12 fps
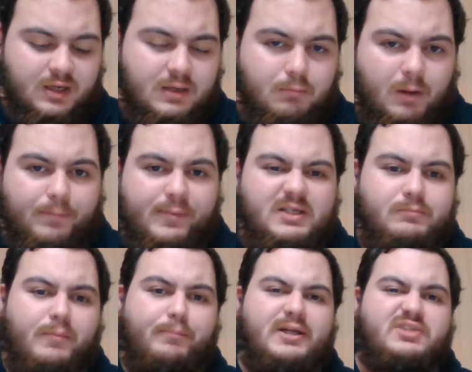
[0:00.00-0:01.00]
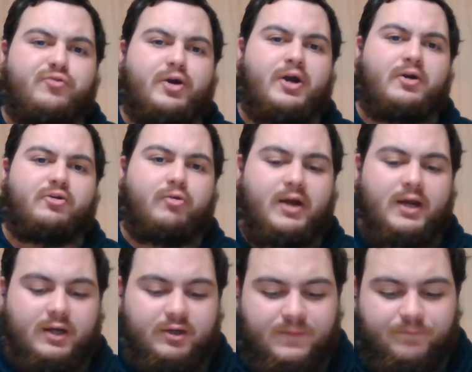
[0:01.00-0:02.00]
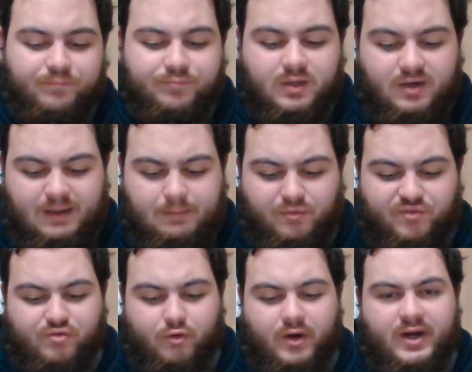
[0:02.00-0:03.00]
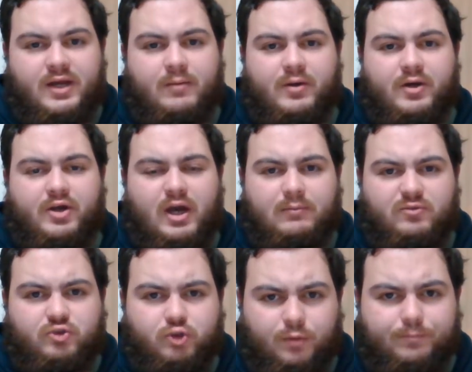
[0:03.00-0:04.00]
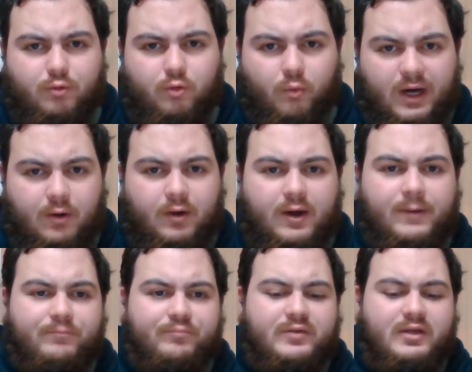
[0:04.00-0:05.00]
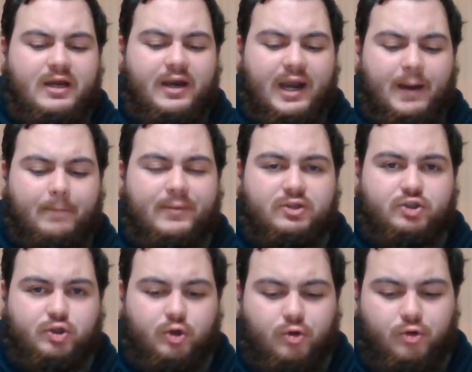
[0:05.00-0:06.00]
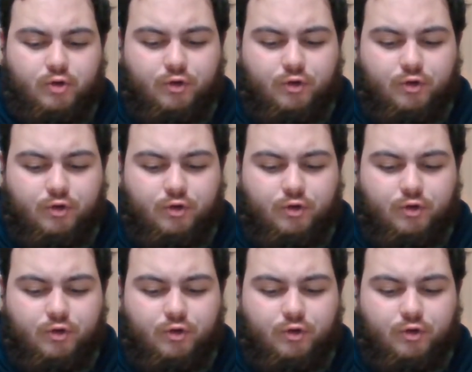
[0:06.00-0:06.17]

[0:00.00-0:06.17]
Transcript: My best 3 on ground. Number 3, I'm going to go with Jordan Pereira. Number 2,